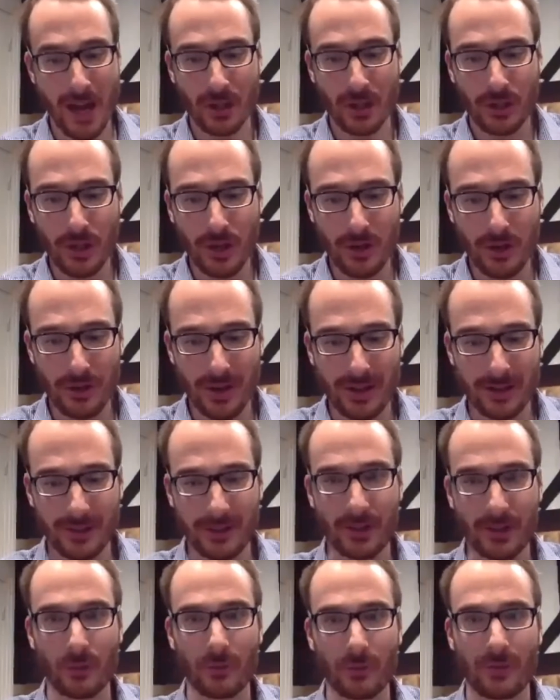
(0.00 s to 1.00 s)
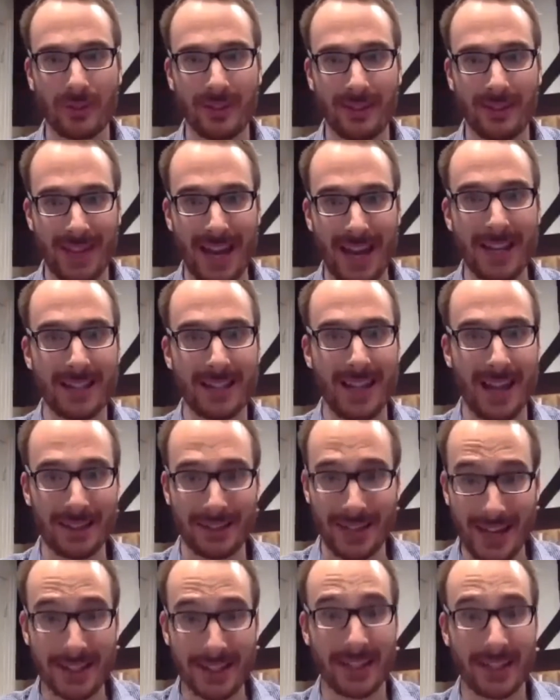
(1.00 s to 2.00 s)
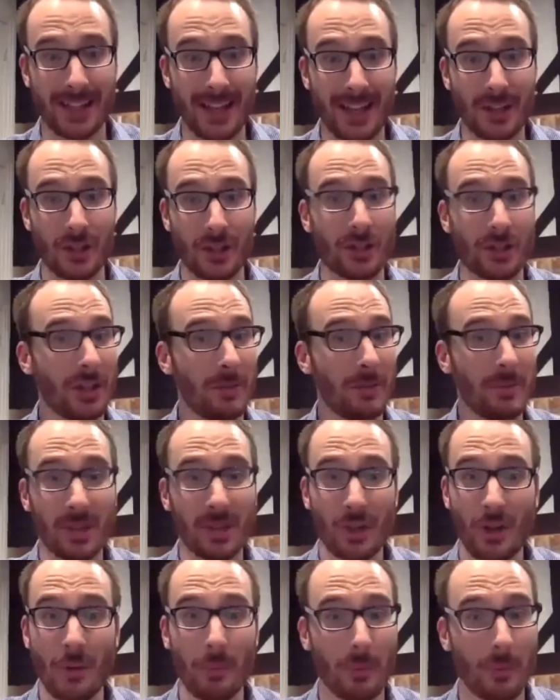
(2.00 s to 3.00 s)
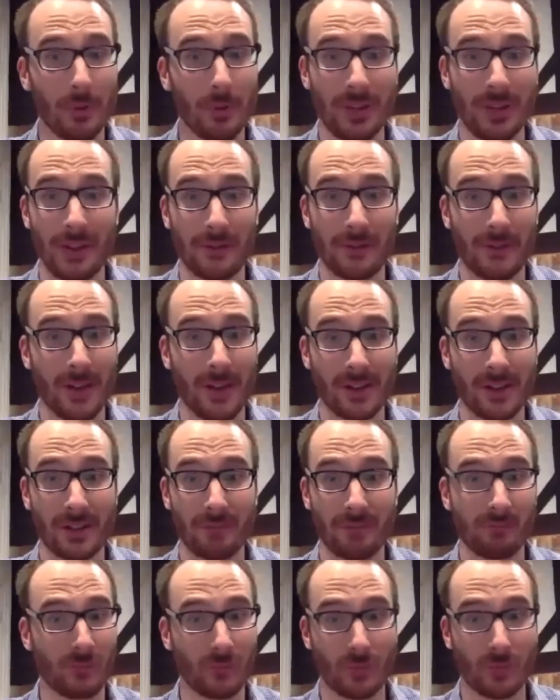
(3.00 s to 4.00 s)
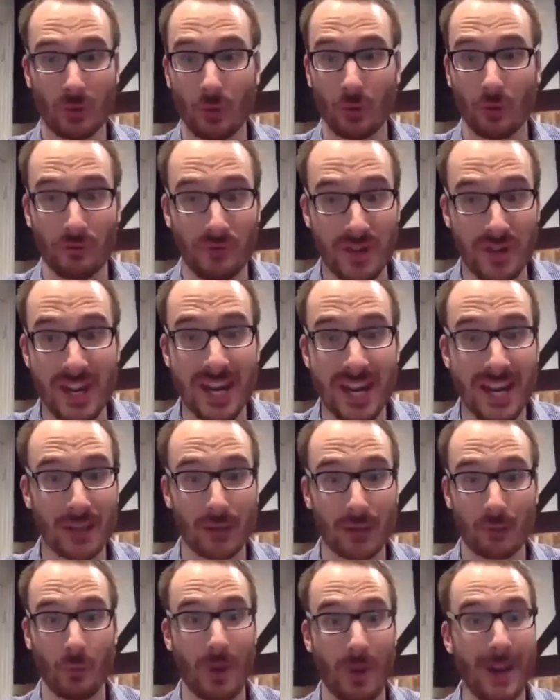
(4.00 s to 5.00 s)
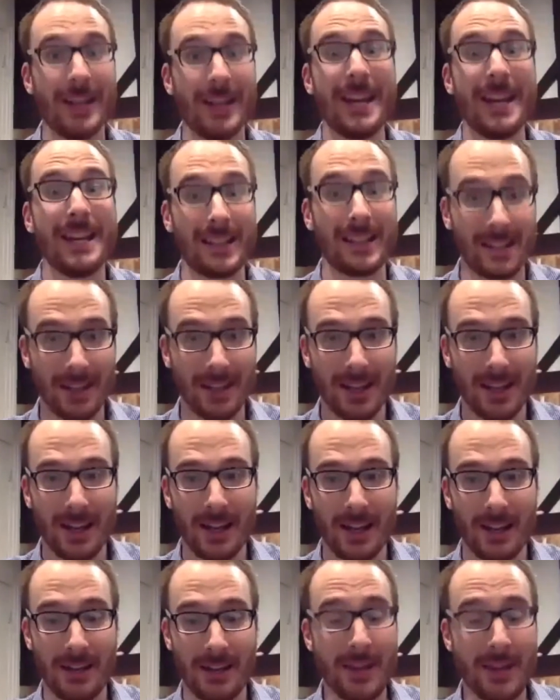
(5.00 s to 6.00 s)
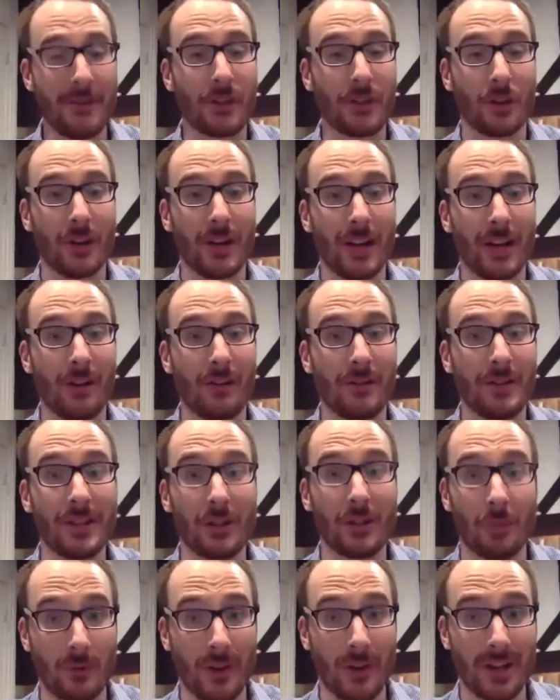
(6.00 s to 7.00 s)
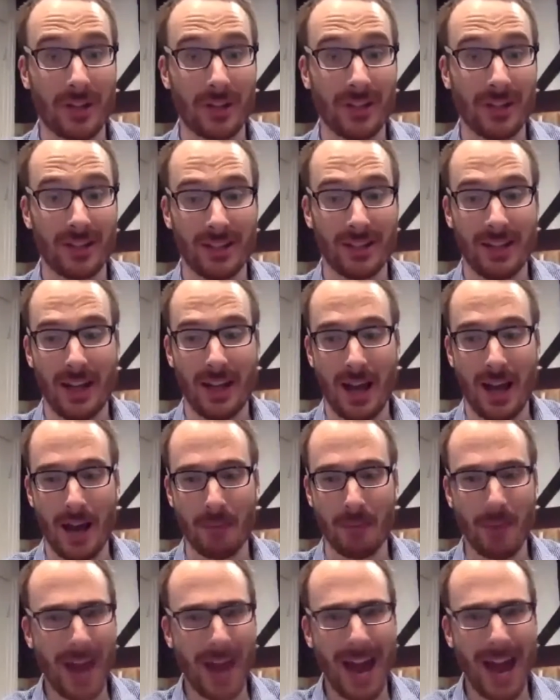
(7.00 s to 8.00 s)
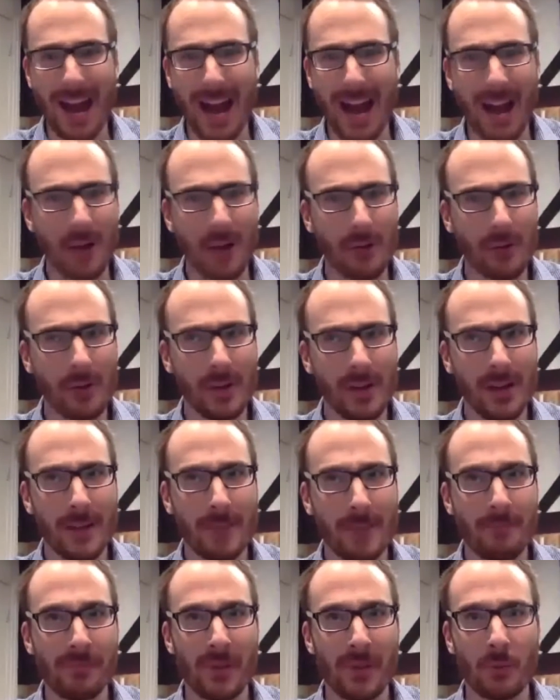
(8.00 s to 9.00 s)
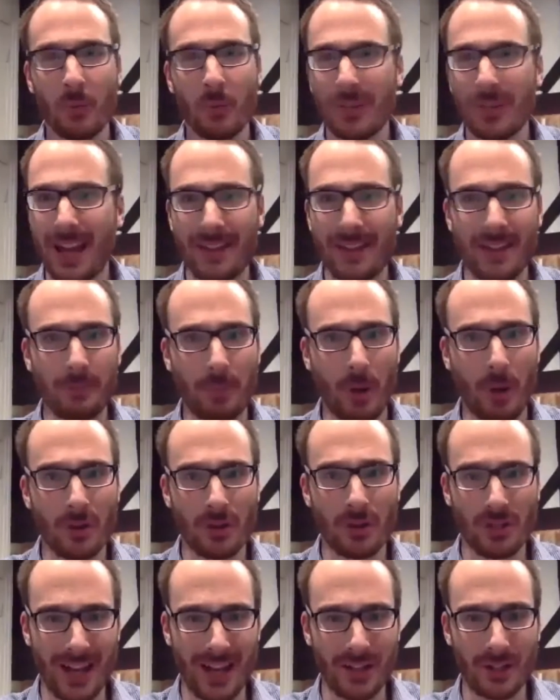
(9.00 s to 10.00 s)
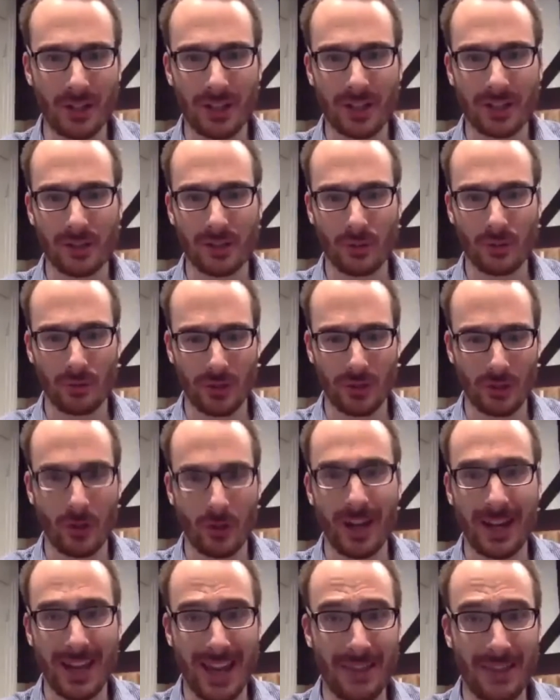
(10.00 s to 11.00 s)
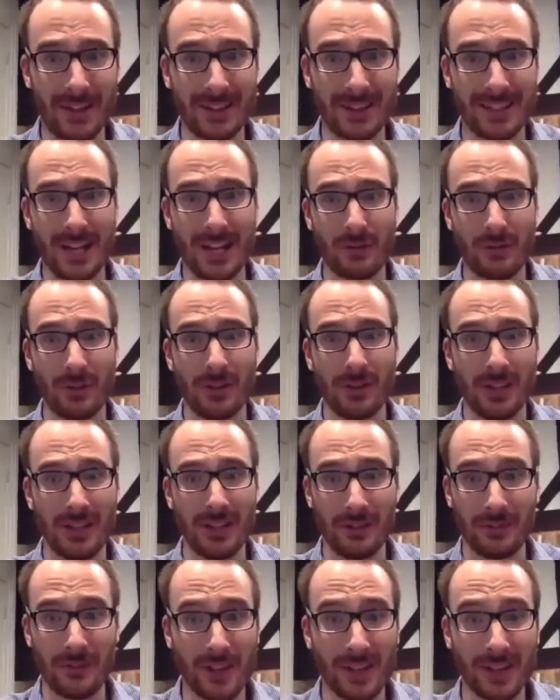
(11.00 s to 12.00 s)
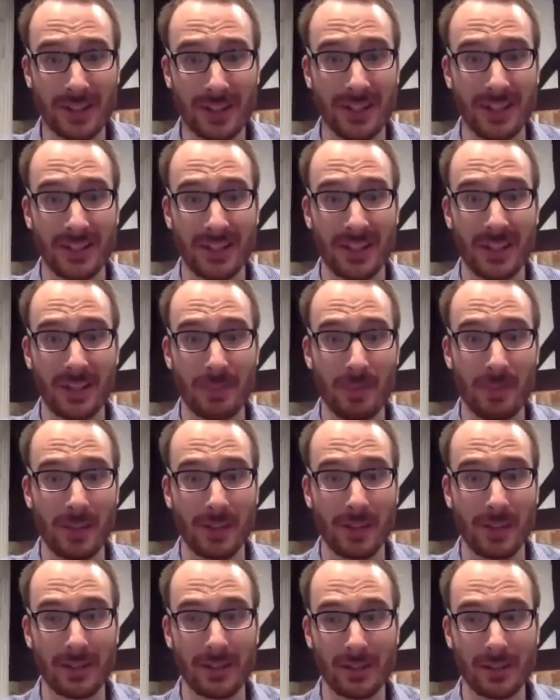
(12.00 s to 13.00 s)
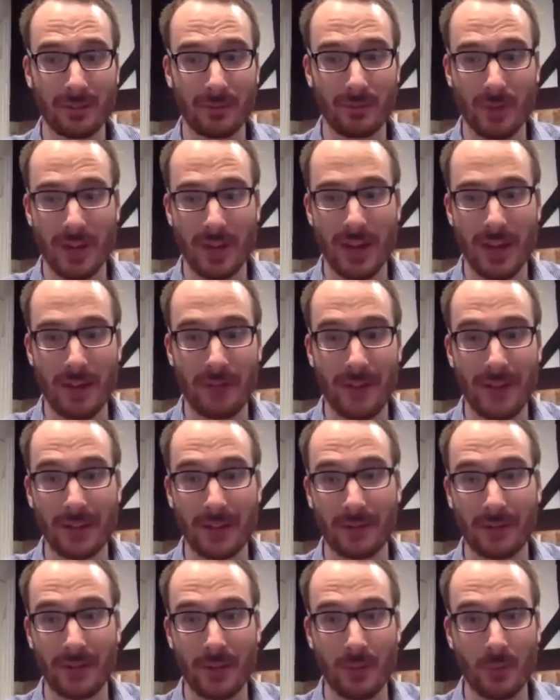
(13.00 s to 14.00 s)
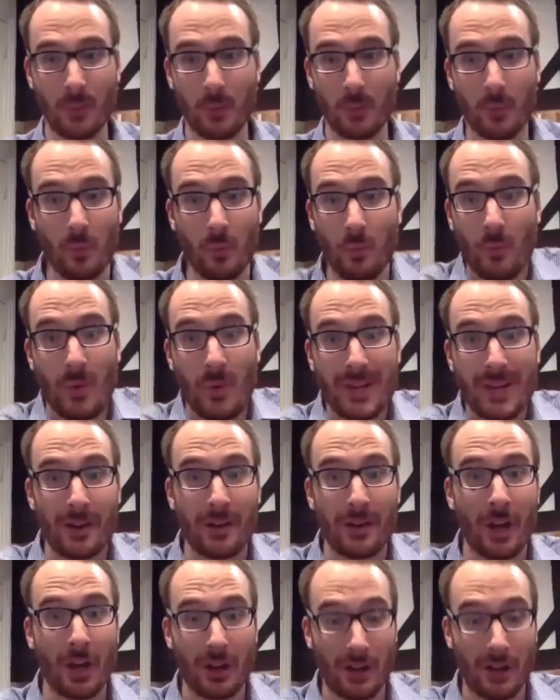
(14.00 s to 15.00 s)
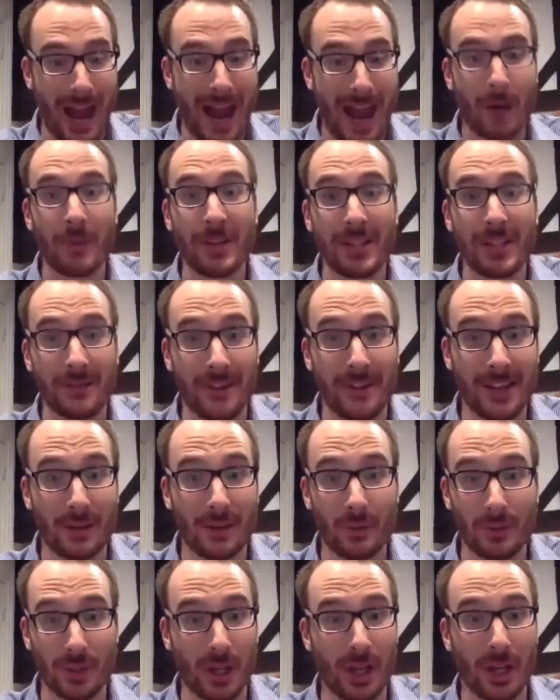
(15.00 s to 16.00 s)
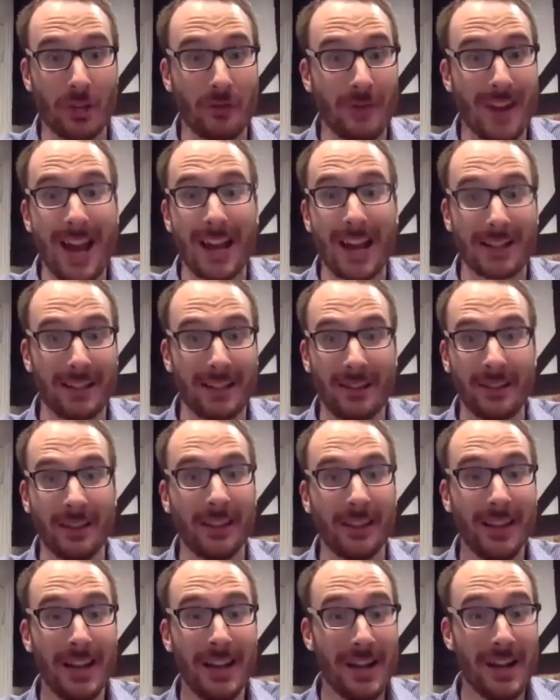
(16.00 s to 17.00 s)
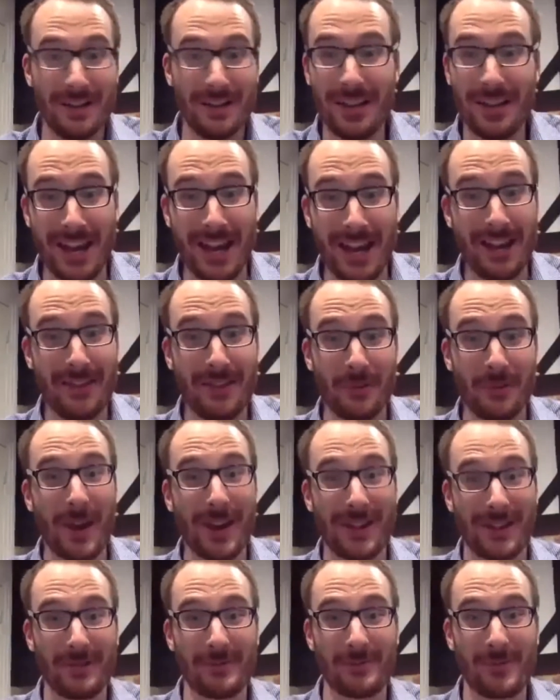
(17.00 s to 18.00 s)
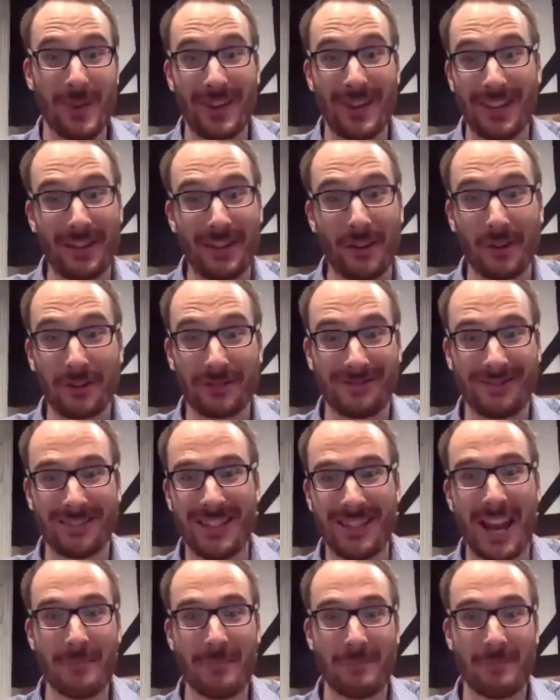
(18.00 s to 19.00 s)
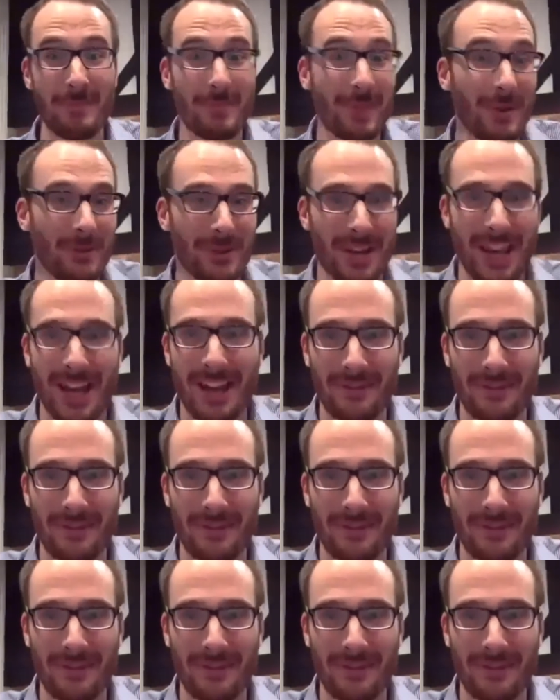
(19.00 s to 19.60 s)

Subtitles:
Do you think sort of that data collection is going to be so important in the first sort of years when it is the eVTOL aircraft is operation, isn't it? How would that then pose challenges sort of to try and get that data in the first instance? Because effectively we don't know how these vehicles are going to react in the weather when they're not yet being built yet,